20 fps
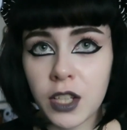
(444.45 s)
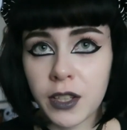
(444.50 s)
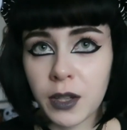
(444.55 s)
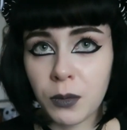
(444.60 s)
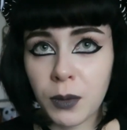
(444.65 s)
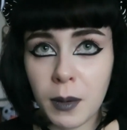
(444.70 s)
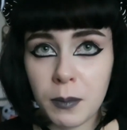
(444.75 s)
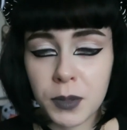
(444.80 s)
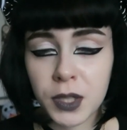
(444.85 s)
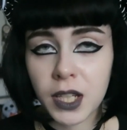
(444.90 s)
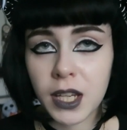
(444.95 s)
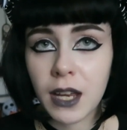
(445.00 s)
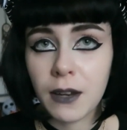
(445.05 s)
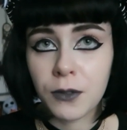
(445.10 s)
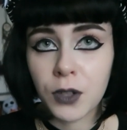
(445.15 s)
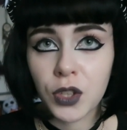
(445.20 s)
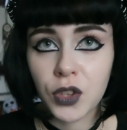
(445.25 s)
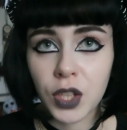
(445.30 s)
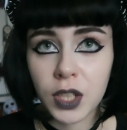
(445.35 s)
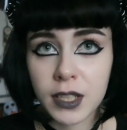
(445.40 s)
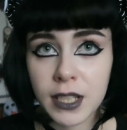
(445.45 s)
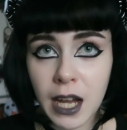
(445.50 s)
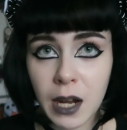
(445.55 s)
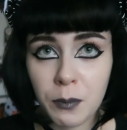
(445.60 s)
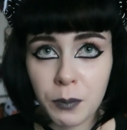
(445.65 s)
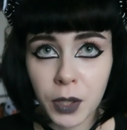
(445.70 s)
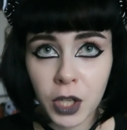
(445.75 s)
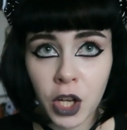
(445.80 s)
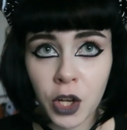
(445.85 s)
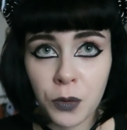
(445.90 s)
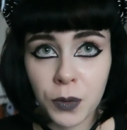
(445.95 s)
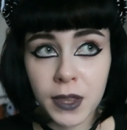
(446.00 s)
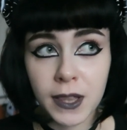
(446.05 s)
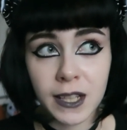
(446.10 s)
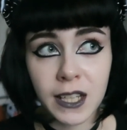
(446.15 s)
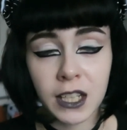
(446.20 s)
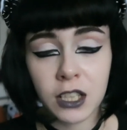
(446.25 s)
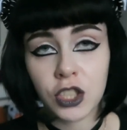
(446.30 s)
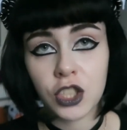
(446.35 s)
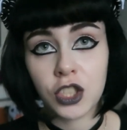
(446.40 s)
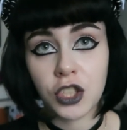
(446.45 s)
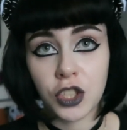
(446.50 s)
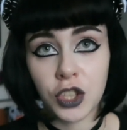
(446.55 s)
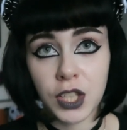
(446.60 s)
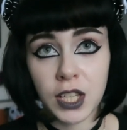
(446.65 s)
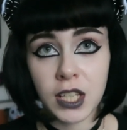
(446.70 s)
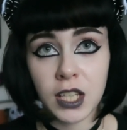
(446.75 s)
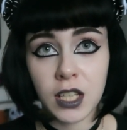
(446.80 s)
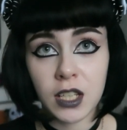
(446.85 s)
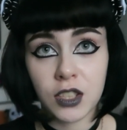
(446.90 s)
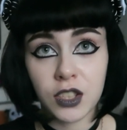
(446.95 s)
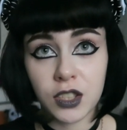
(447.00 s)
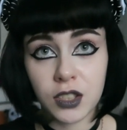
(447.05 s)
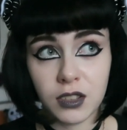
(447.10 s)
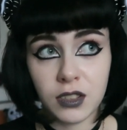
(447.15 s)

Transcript: their website, everything down below with links to the